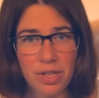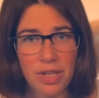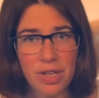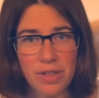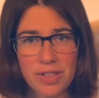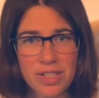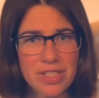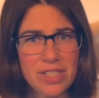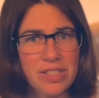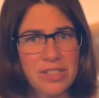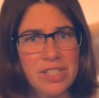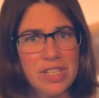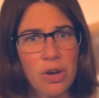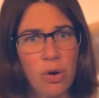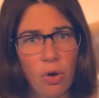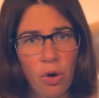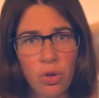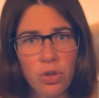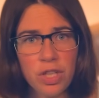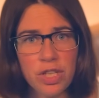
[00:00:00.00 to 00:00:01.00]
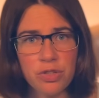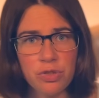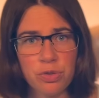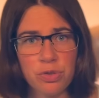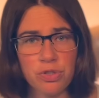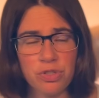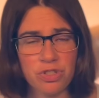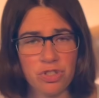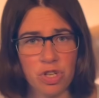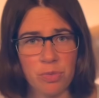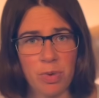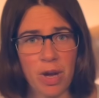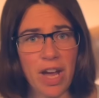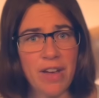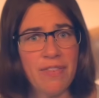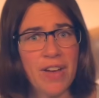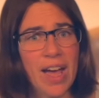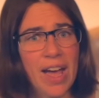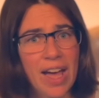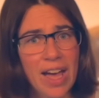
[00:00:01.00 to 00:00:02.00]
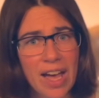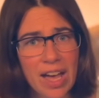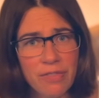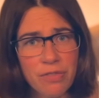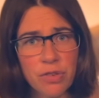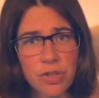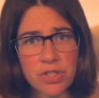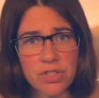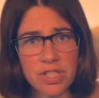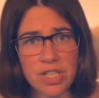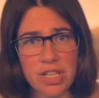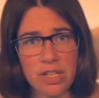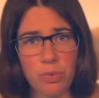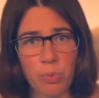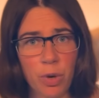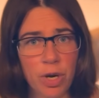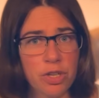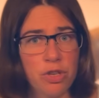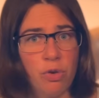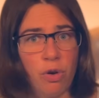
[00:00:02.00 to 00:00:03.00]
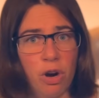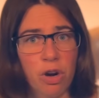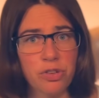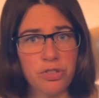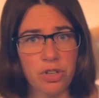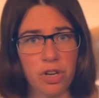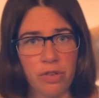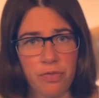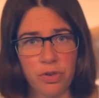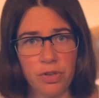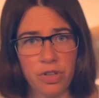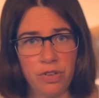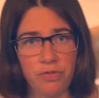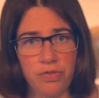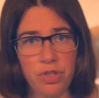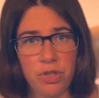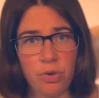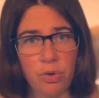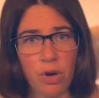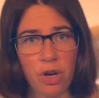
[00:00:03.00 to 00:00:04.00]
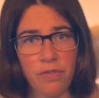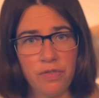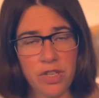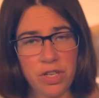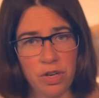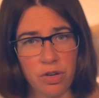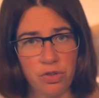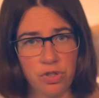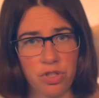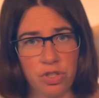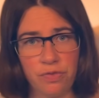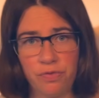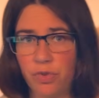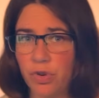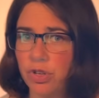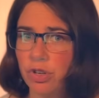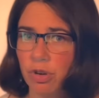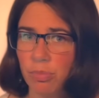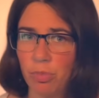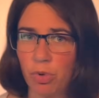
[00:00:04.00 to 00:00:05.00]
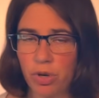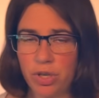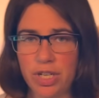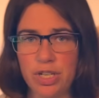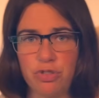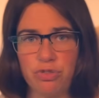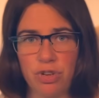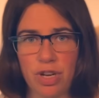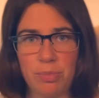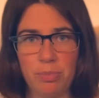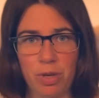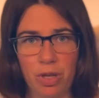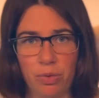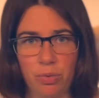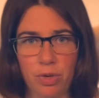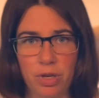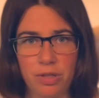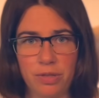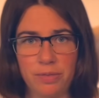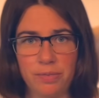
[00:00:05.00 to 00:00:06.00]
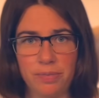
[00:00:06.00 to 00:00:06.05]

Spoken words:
This is the only cruise ship I've ever seen where you aren't offered a view of the ocean for your morning treadmill run.